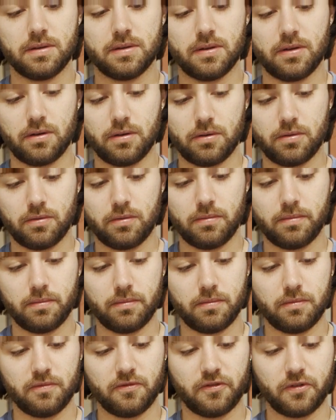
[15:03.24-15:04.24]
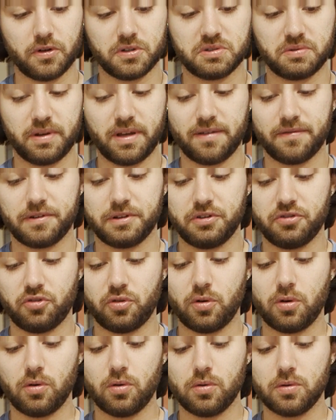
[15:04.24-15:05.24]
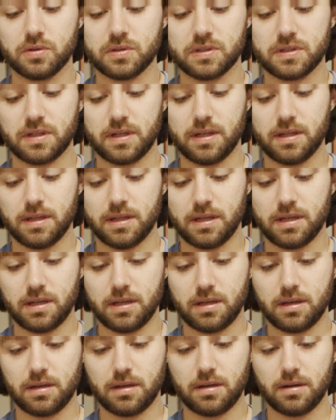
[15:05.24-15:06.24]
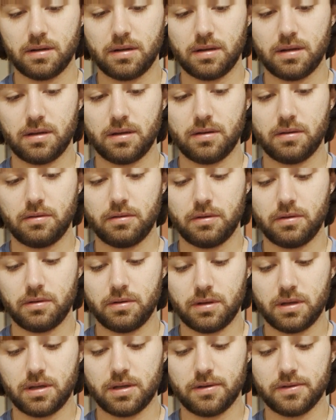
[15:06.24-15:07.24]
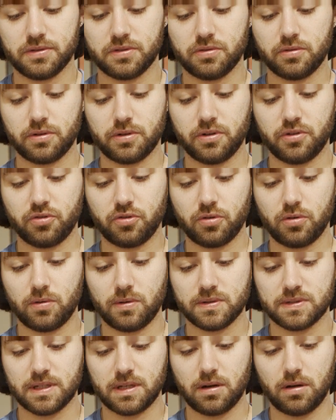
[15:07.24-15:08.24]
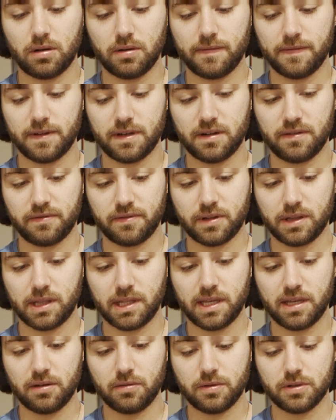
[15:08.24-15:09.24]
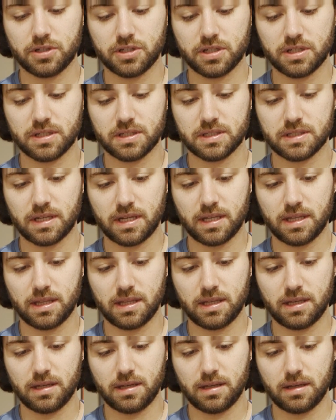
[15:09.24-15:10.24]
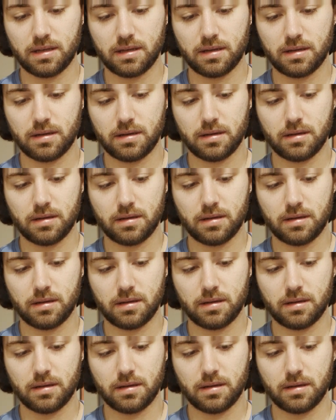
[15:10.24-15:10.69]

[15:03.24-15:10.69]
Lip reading: So first we have controls, and then goes through controls in all of the different languages, and then